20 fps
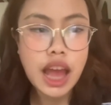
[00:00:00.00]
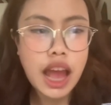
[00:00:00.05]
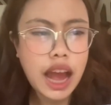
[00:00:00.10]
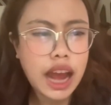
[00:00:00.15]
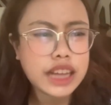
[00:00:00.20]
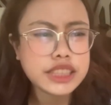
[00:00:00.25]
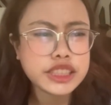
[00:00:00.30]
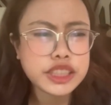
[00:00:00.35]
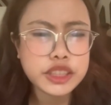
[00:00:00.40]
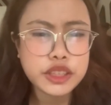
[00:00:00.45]

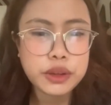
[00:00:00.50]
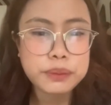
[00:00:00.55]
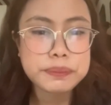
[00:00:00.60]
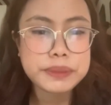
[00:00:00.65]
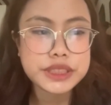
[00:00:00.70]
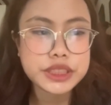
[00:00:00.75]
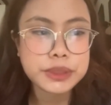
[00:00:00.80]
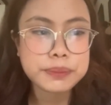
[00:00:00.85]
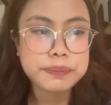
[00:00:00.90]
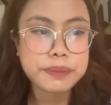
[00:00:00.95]
I think you'll be
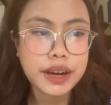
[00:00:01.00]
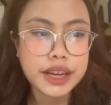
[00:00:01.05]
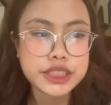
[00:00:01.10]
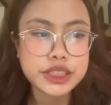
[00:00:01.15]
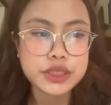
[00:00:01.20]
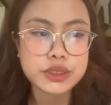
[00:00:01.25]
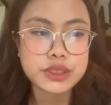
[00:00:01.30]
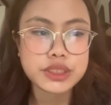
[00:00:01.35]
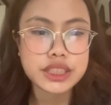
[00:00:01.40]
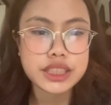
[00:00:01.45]
surprised
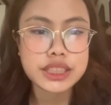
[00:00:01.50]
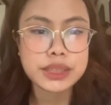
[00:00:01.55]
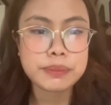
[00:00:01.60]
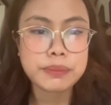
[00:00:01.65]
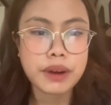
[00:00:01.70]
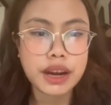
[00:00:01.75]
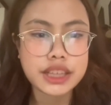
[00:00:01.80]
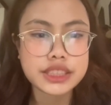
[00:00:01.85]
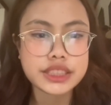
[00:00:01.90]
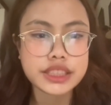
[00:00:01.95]
to see the
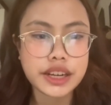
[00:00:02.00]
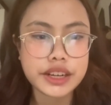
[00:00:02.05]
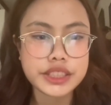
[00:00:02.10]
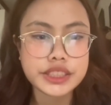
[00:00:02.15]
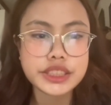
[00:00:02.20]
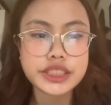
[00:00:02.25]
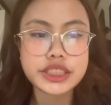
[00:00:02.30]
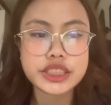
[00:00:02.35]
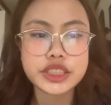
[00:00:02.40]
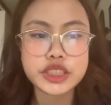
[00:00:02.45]
bar chart
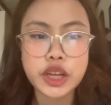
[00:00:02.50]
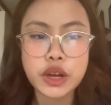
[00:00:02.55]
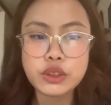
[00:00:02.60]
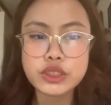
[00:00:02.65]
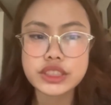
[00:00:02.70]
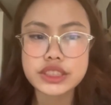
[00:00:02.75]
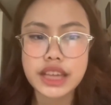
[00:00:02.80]
shows